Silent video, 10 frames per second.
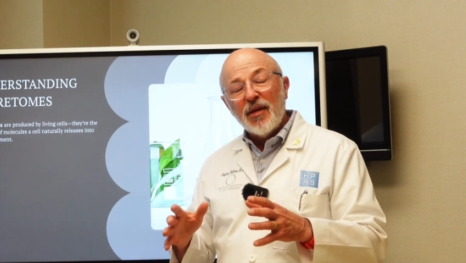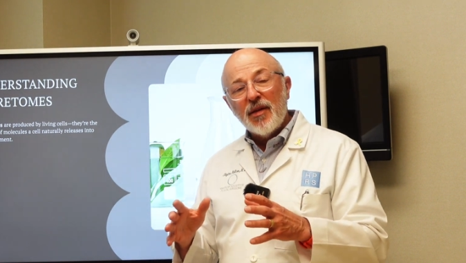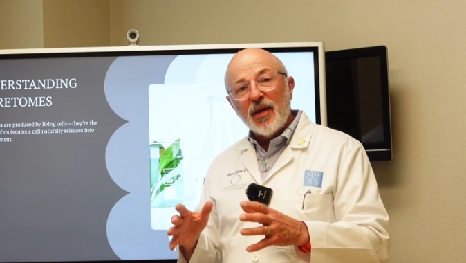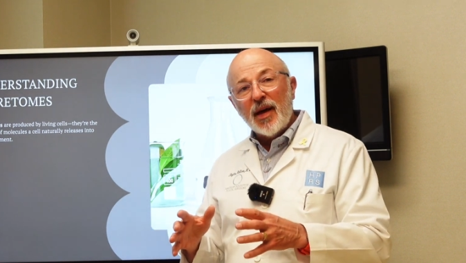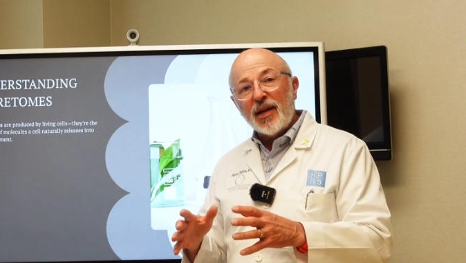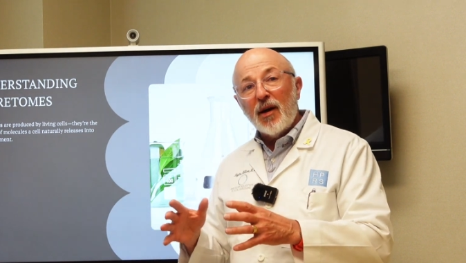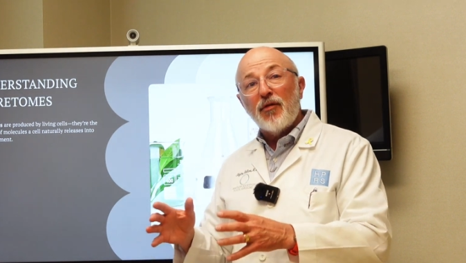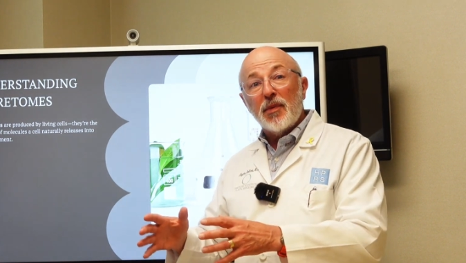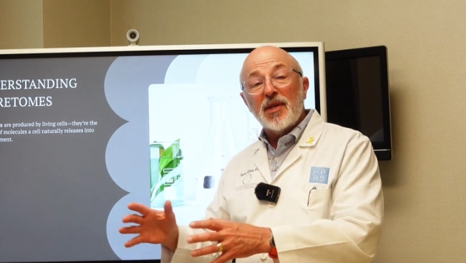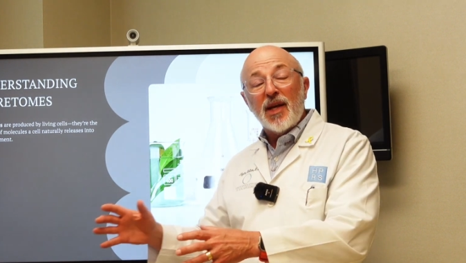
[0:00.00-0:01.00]
that come
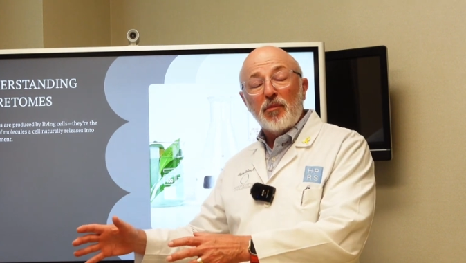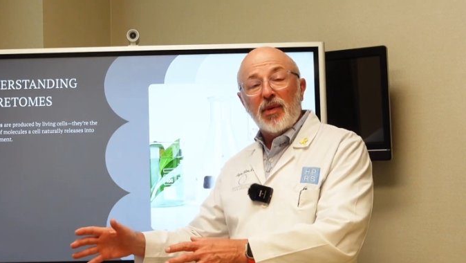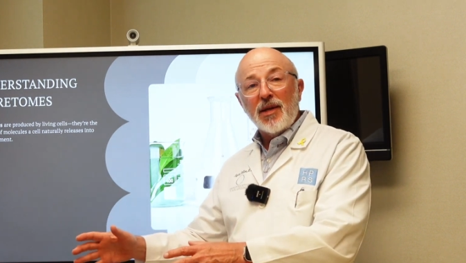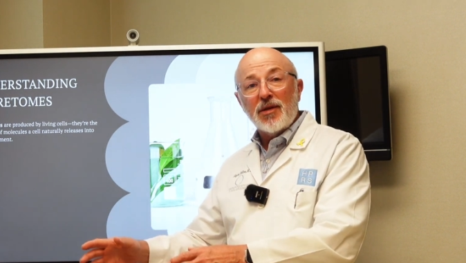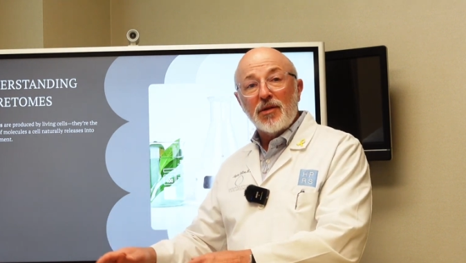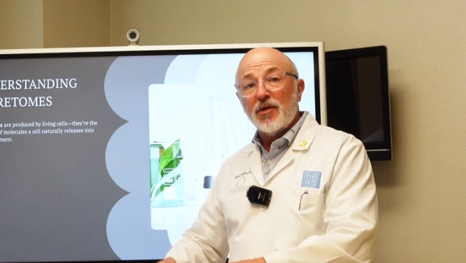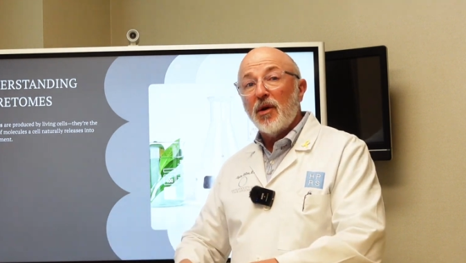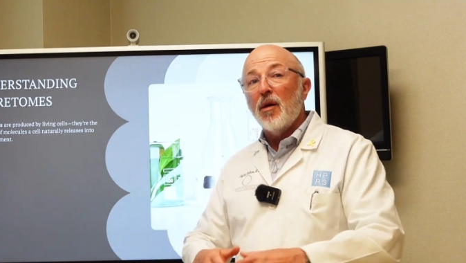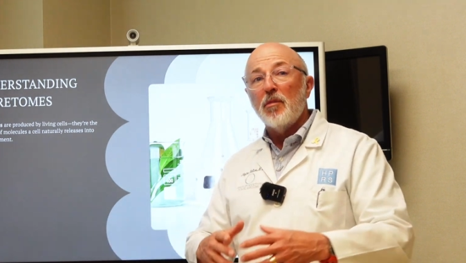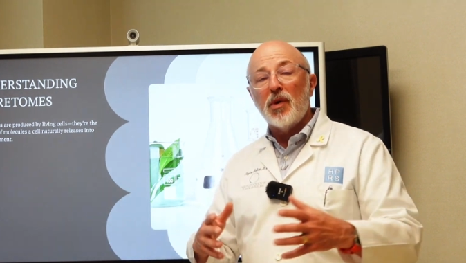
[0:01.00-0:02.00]
from the same
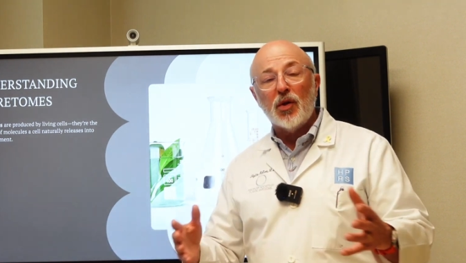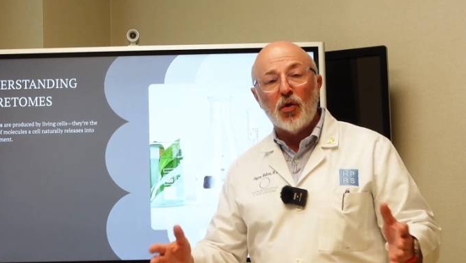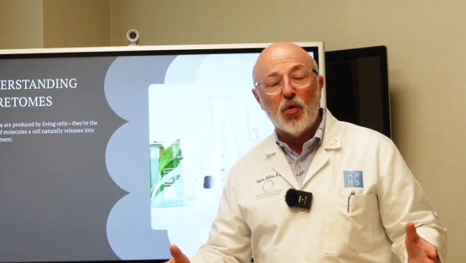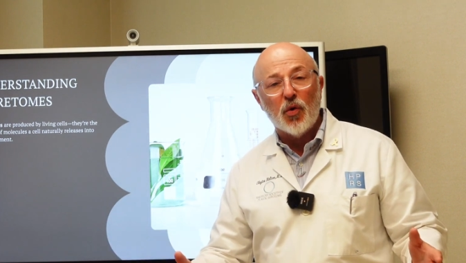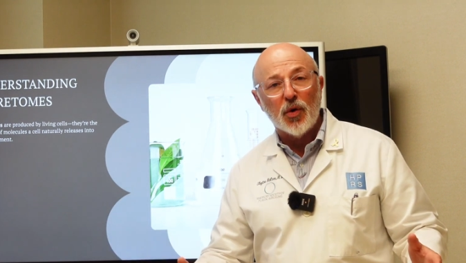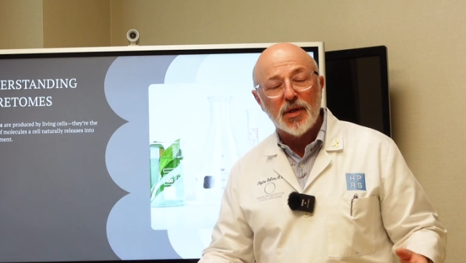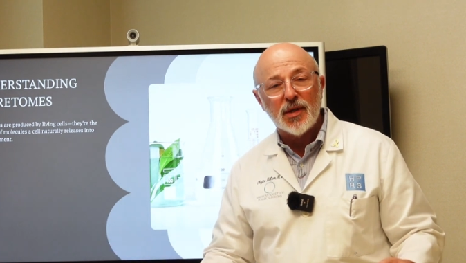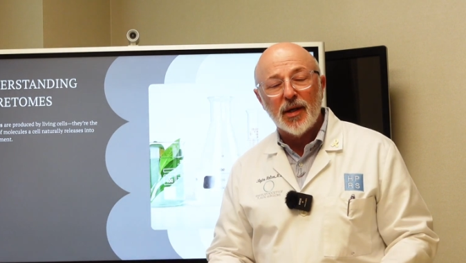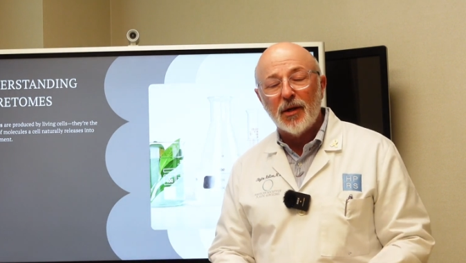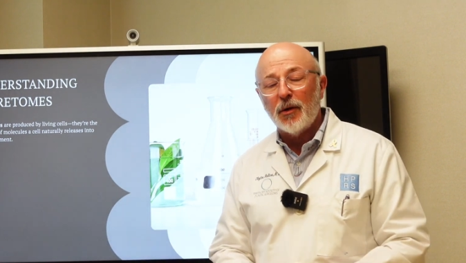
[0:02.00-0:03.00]
places, umbilical cord
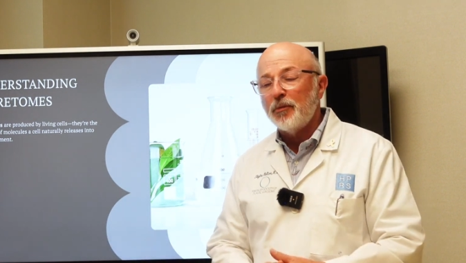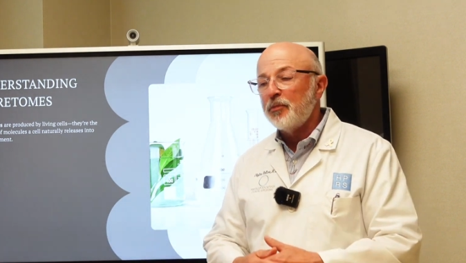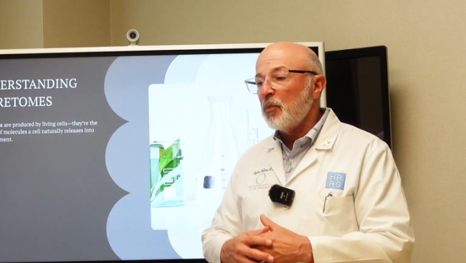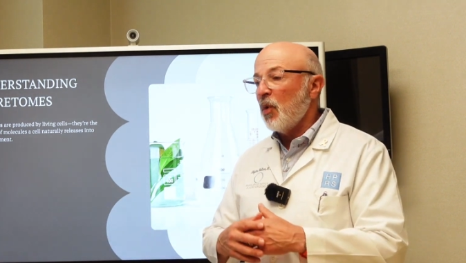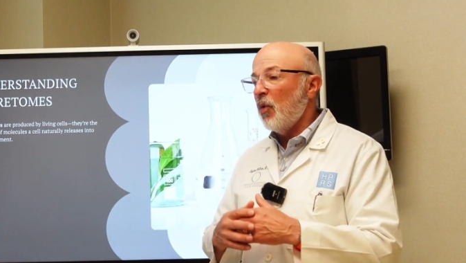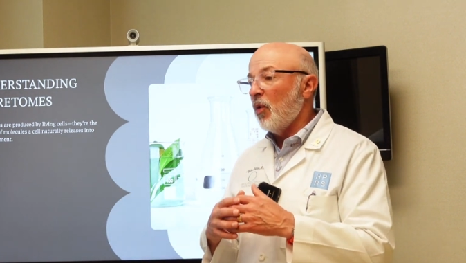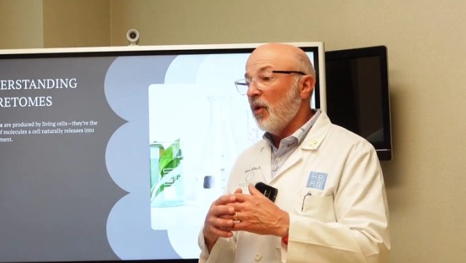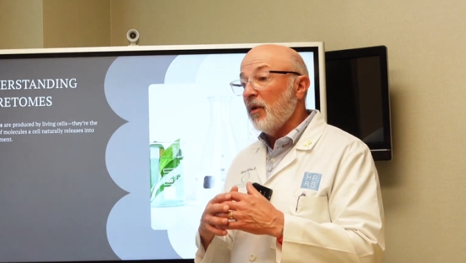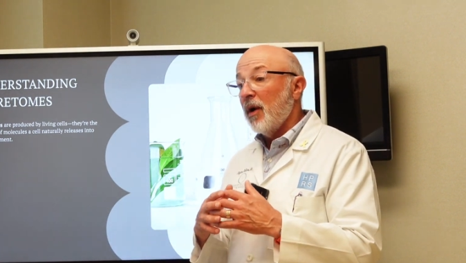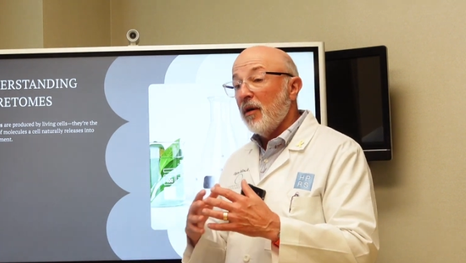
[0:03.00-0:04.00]
cell
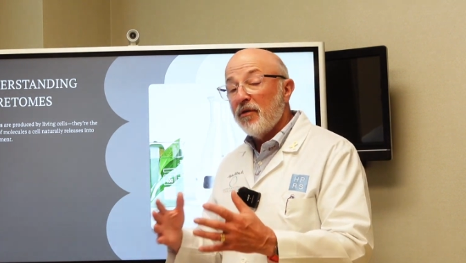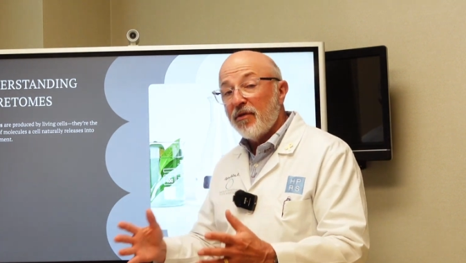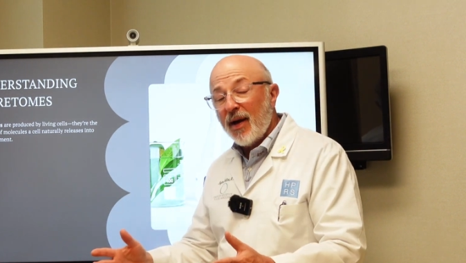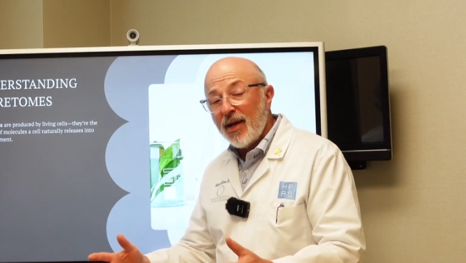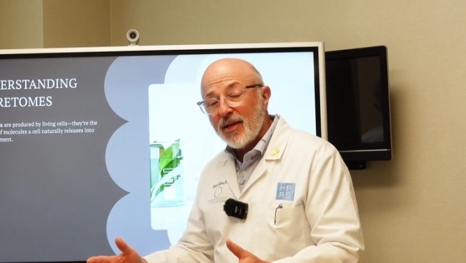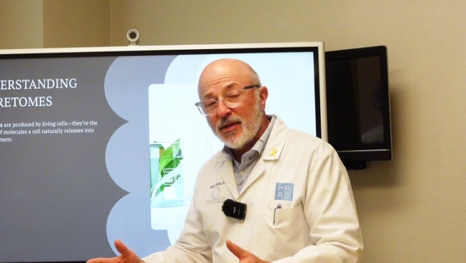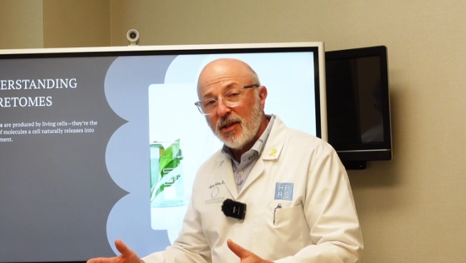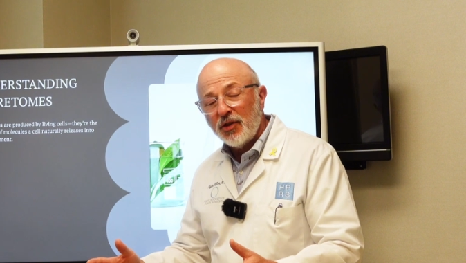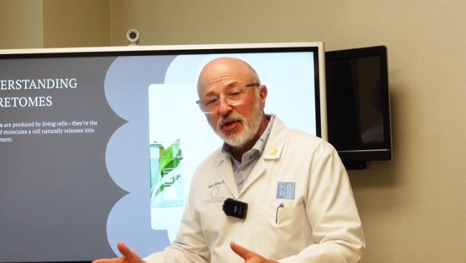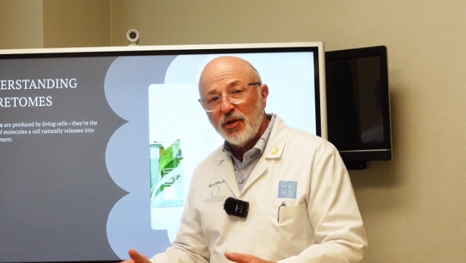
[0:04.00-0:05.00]
or fat
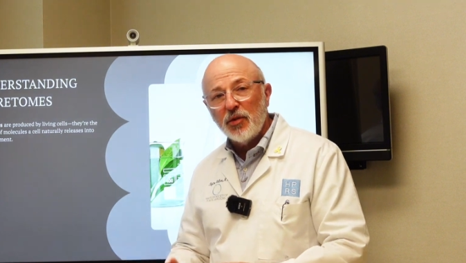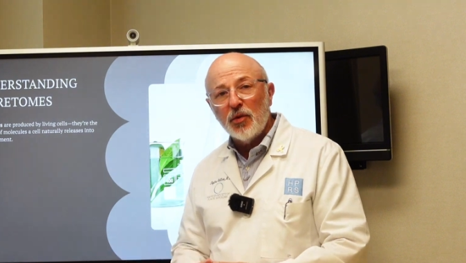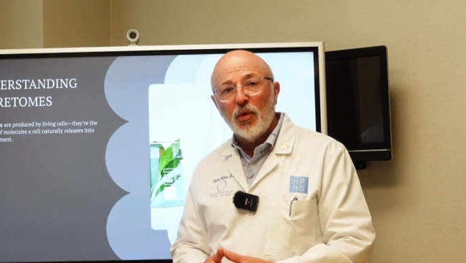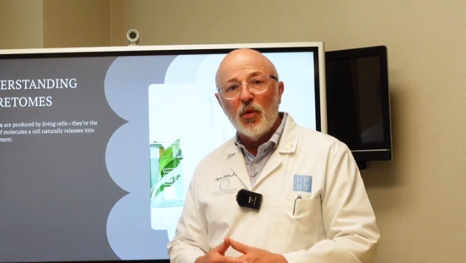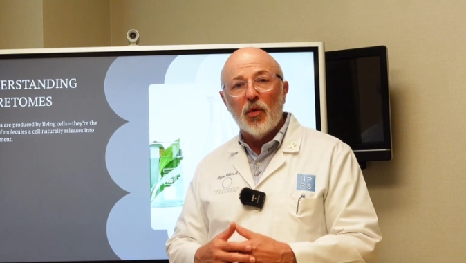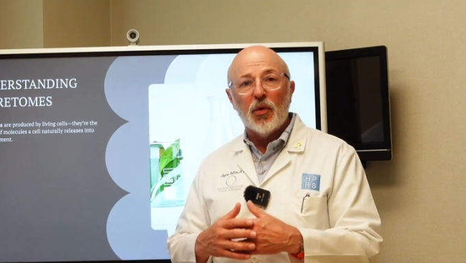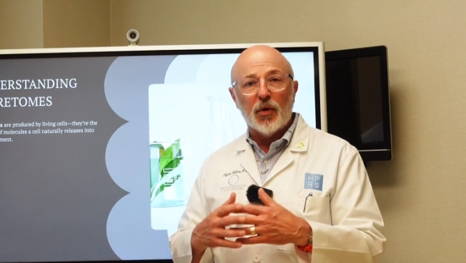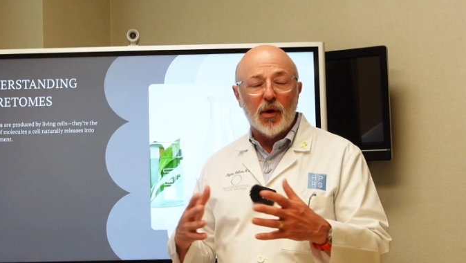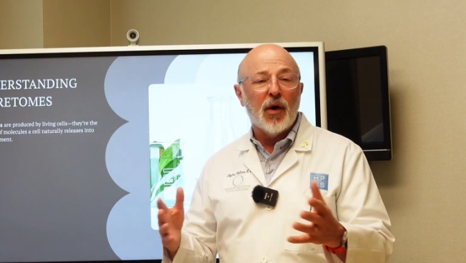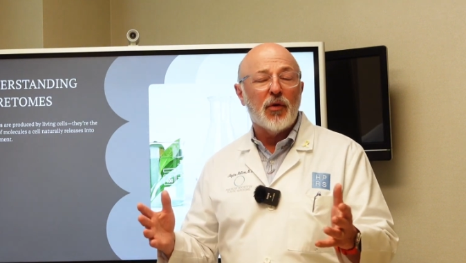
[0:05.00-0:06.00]
tissue
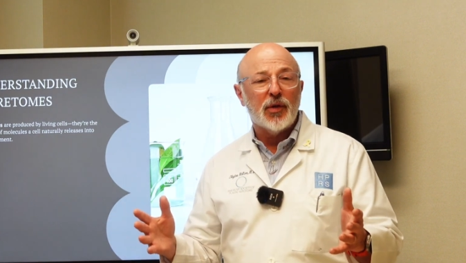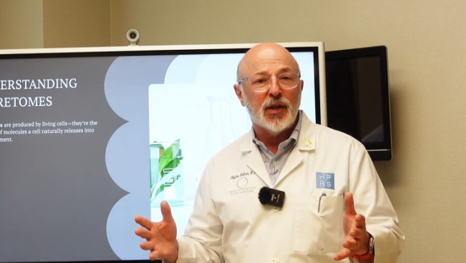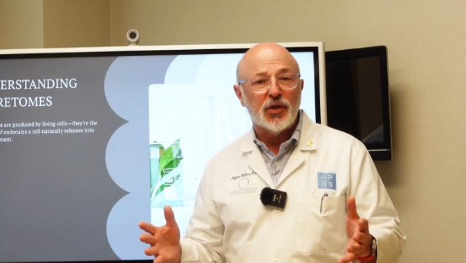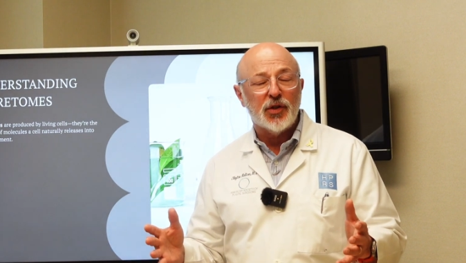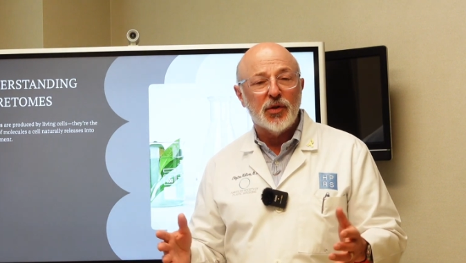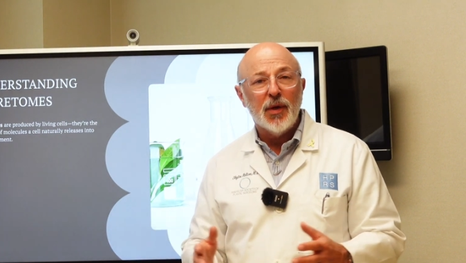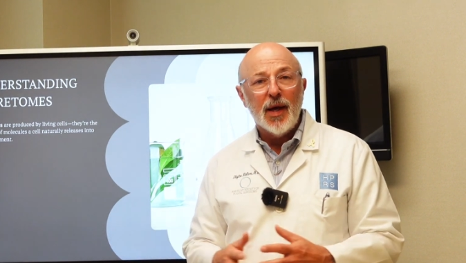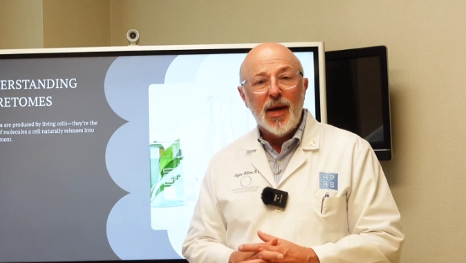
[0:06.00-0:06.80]
or other tissue,